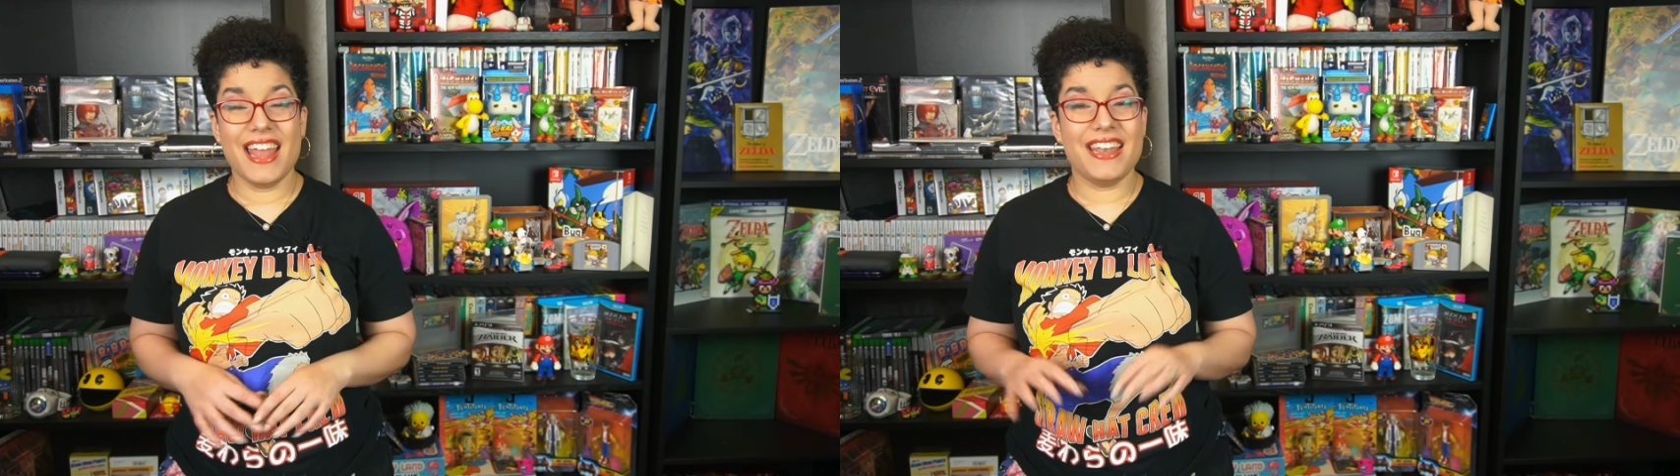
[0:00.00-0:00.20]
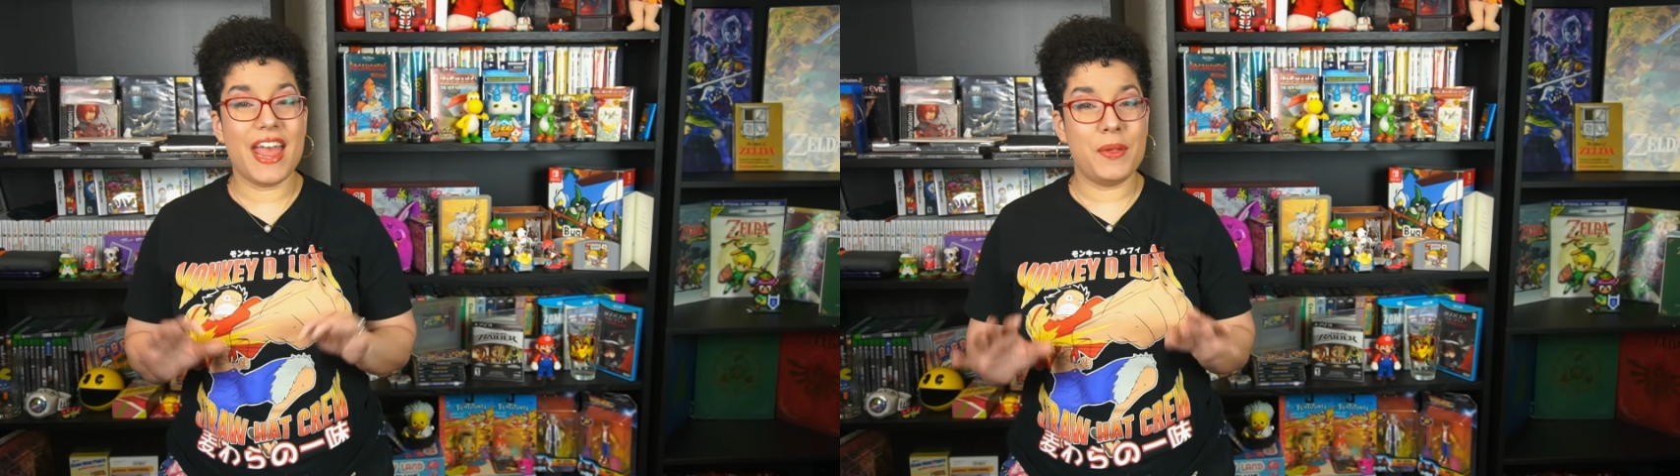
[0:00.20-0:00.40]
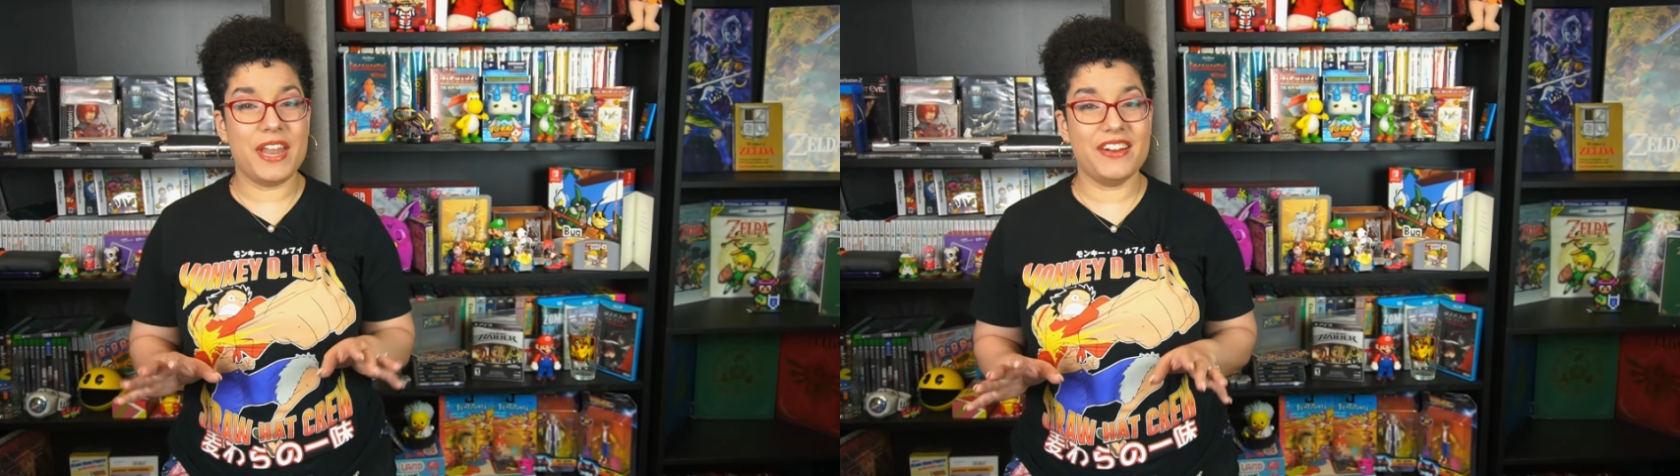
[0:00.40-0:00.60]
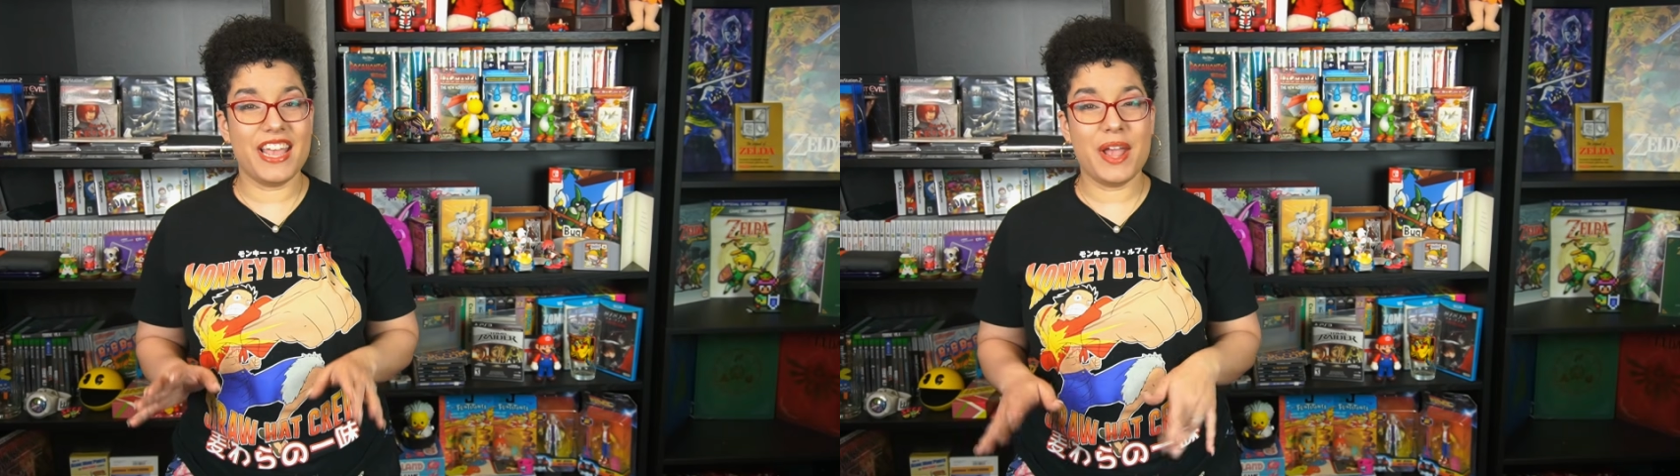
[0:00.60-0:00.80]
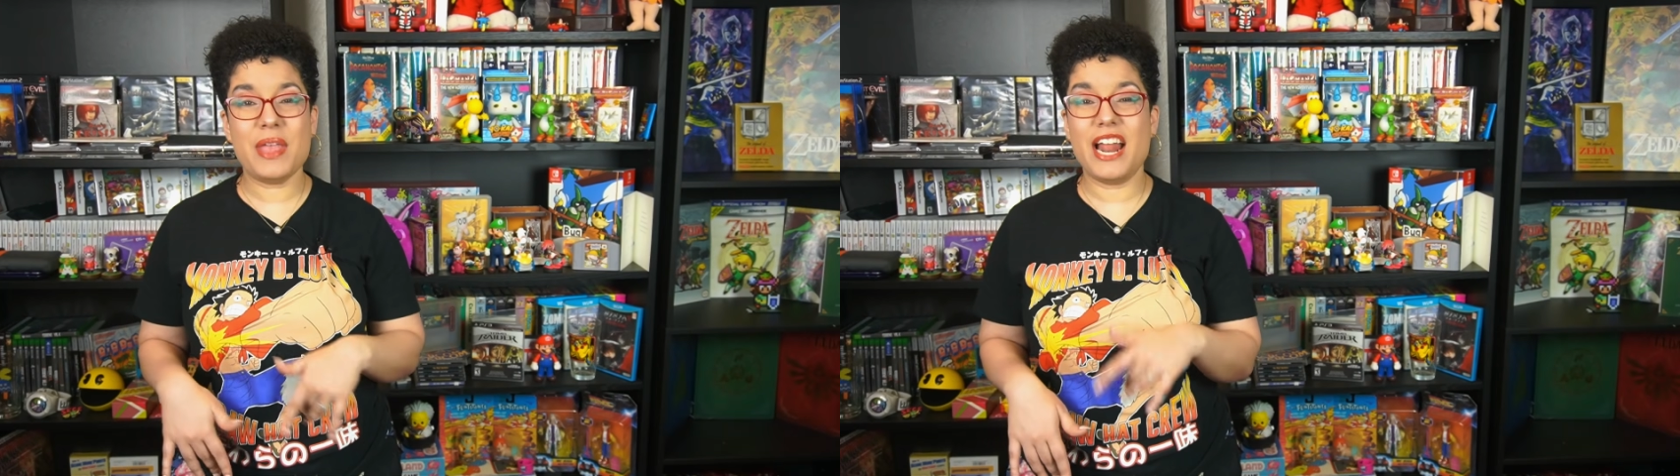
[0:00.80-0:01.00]
Now, another
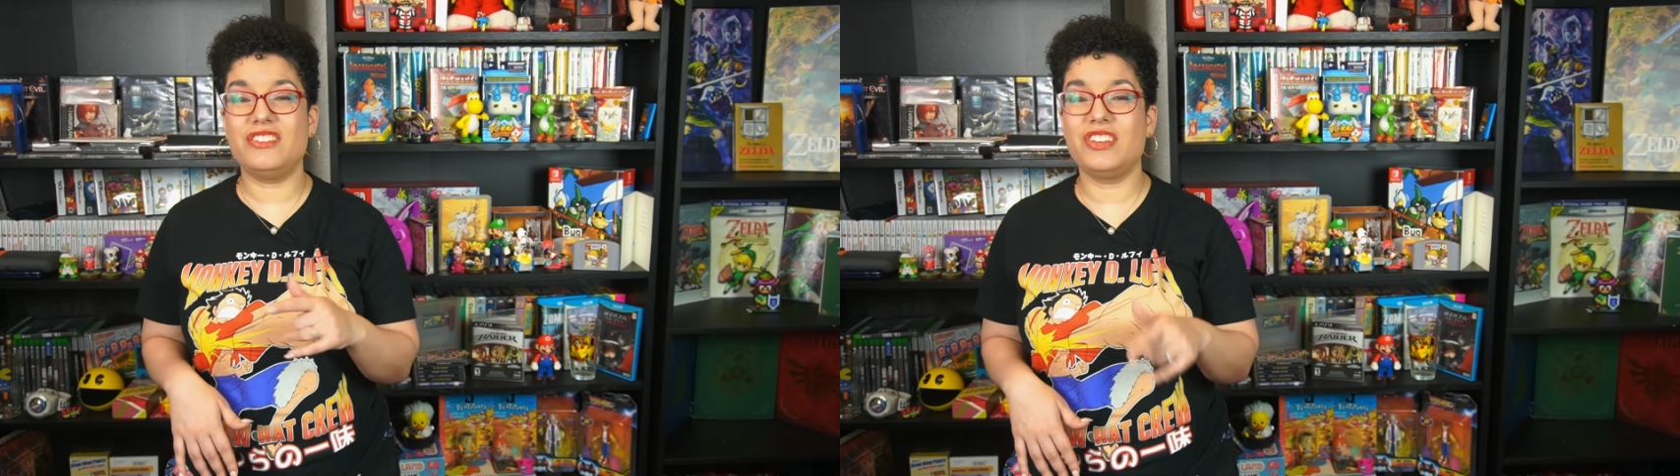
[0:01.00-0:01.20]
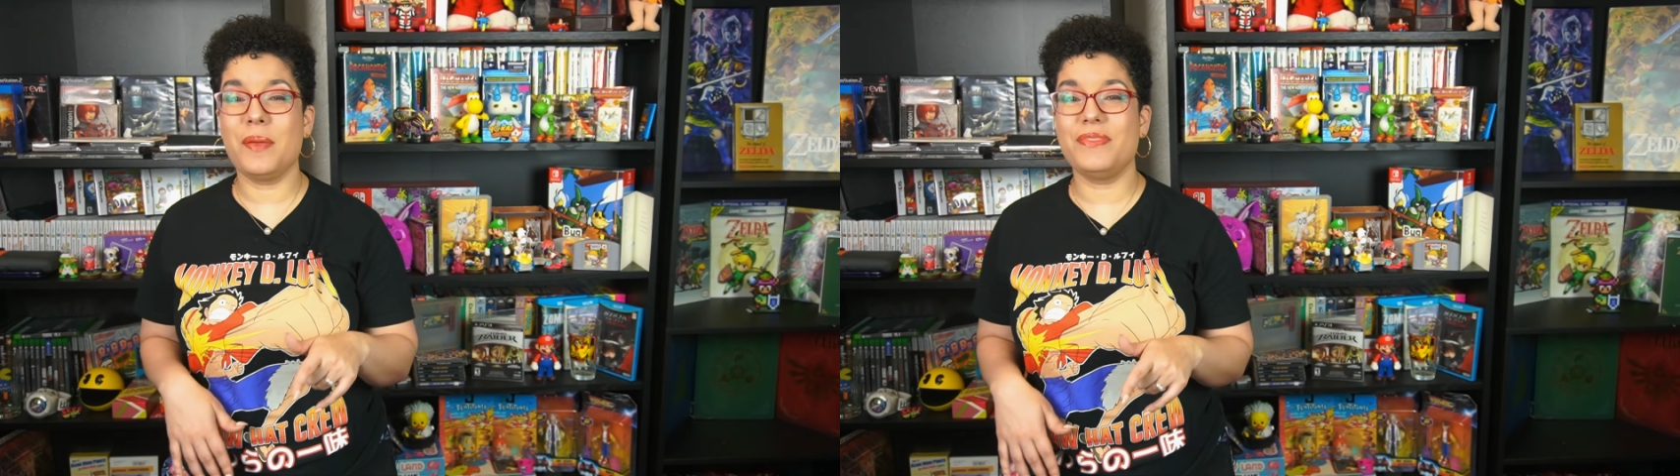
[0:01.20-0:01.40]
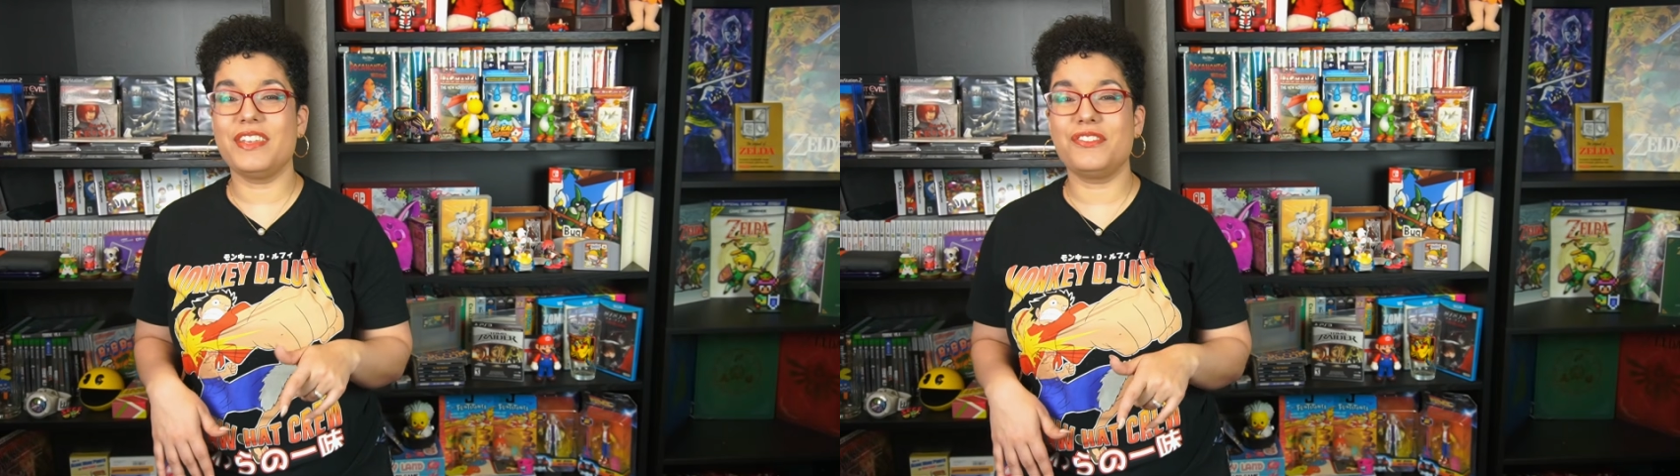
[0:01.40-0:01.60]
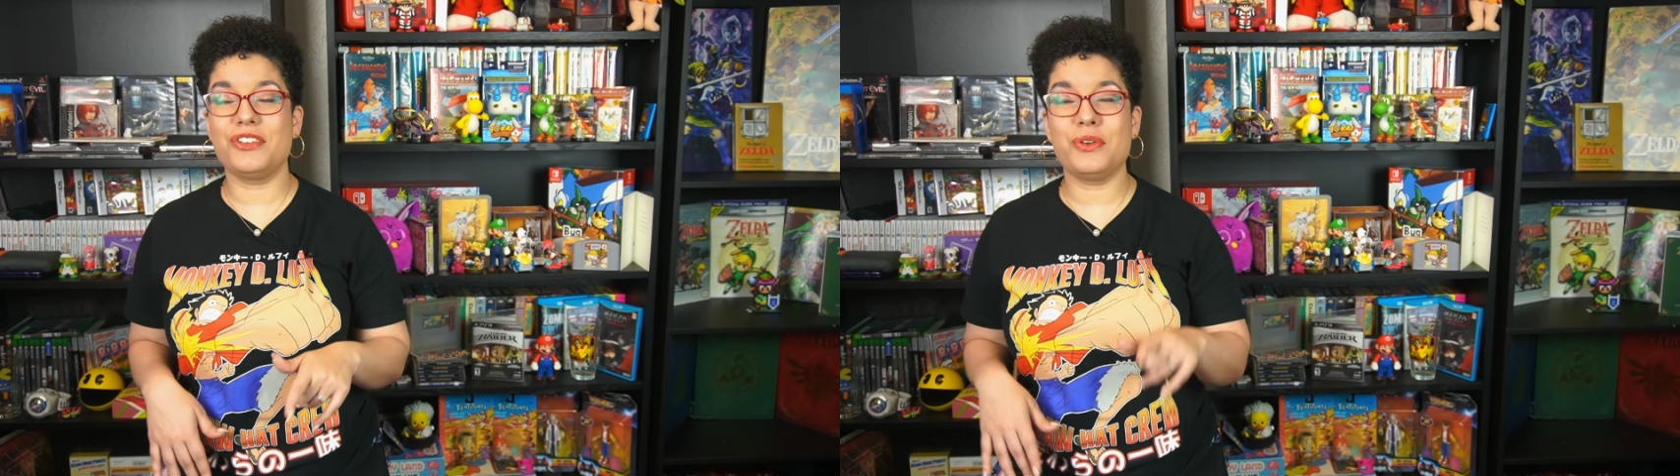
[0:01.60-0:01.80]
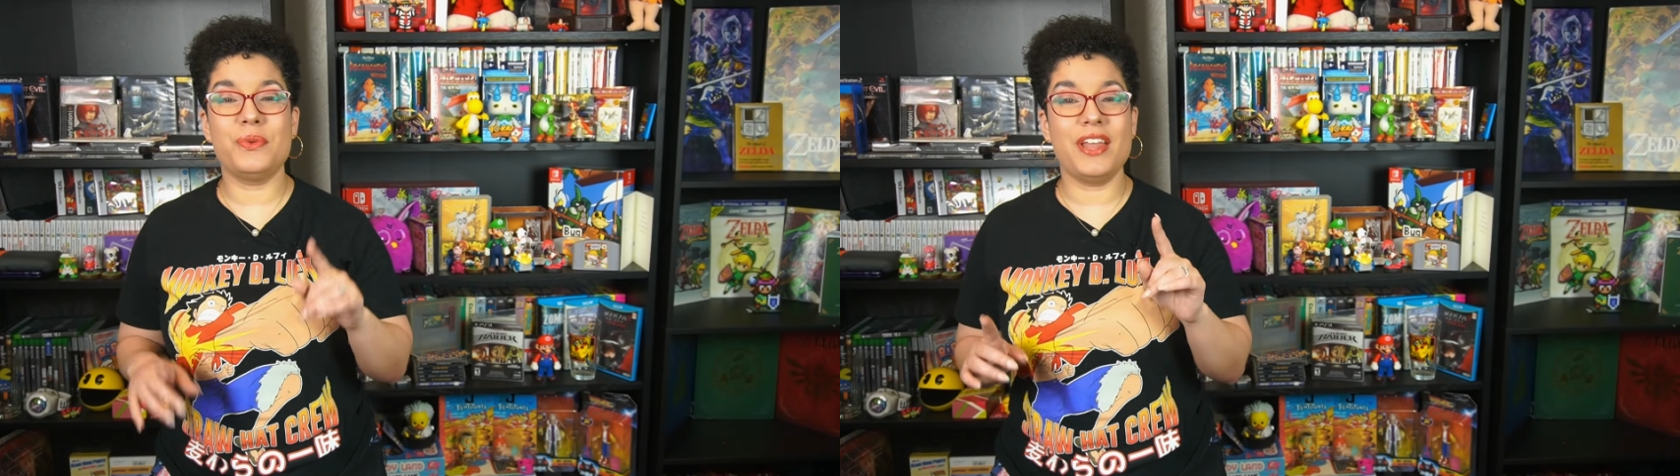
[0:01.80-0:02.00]
game that I jumped into,